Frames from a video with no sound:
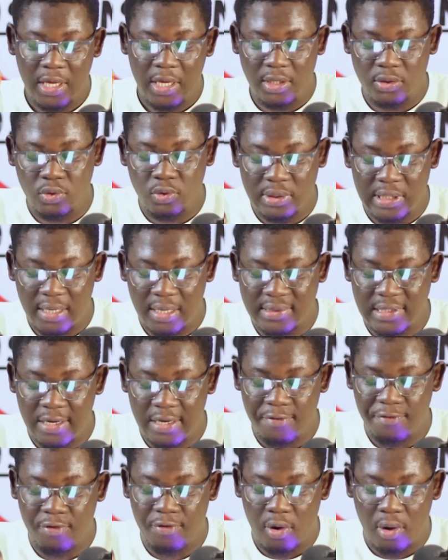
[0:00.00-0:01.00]
in
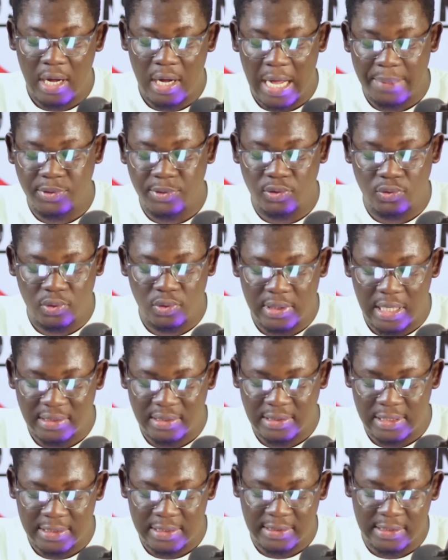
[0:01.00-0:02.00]
2004 up to
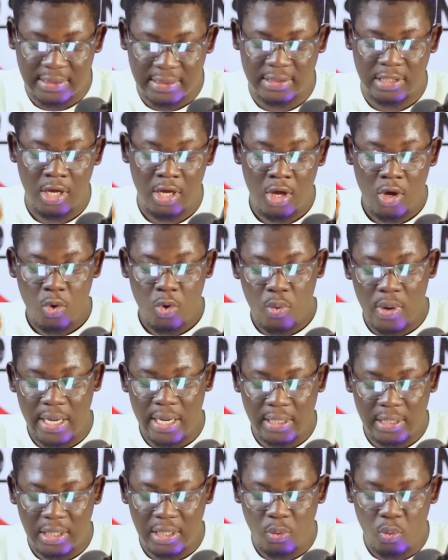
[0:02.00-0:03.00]
2006,
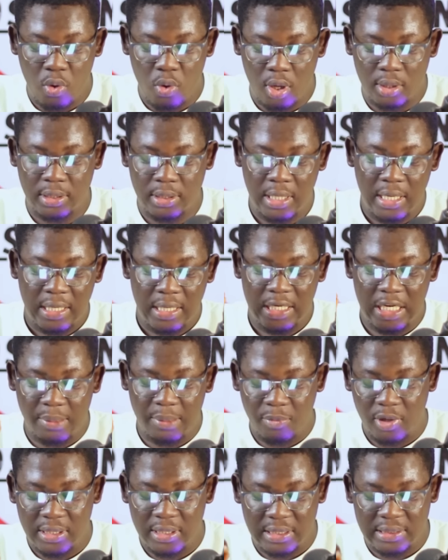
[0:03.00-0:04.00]
when he won the
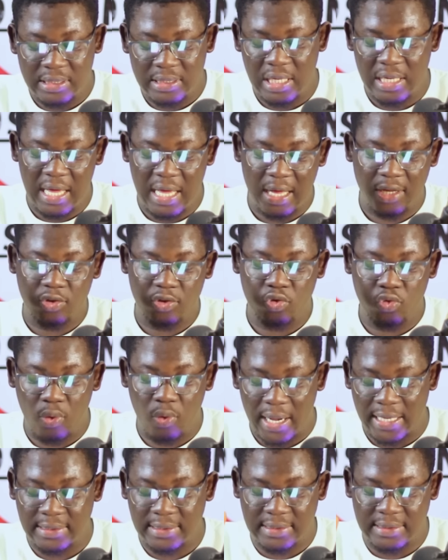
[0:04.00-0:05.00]
Bundesliga
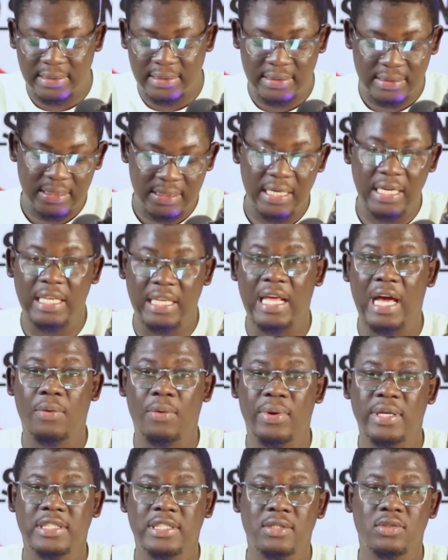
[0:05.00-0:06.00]
twice in that
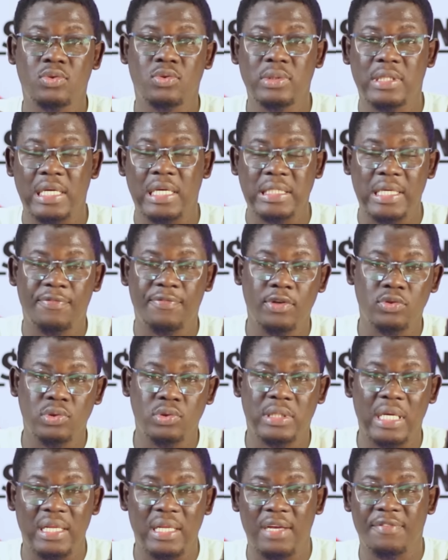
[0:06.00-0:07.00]
region.
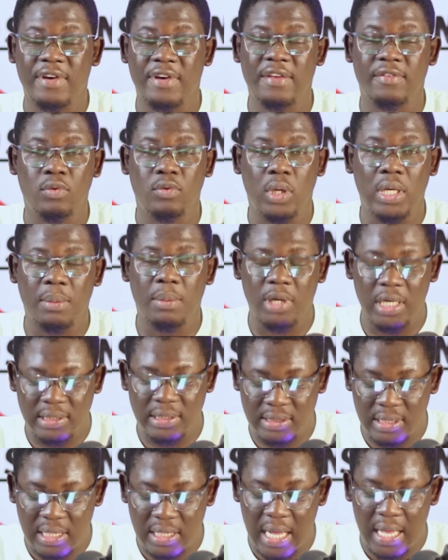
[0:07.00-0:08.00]
2004-2005, he won the
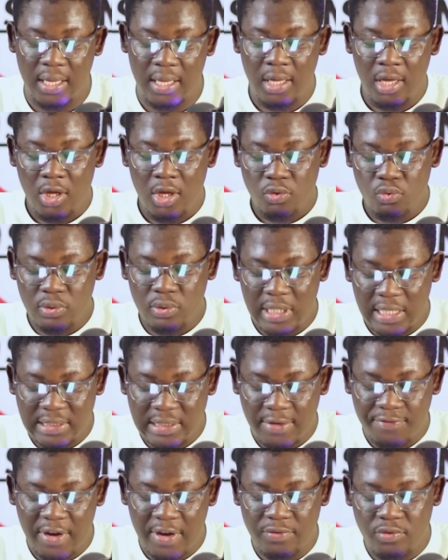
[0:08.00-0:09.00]
Bundesliga.
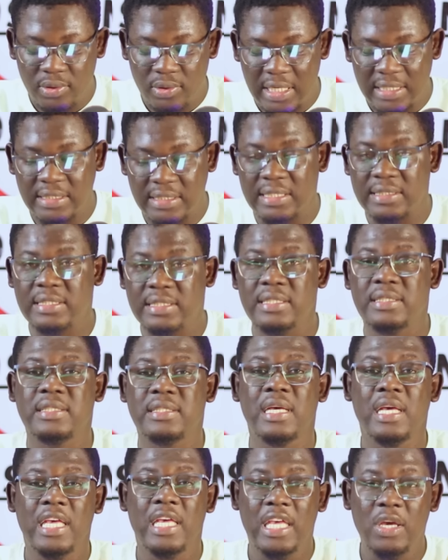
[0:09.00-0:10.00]

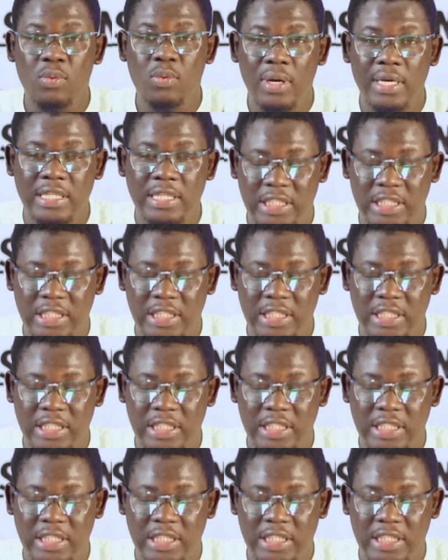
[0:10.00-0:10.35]
2005-2006, he won the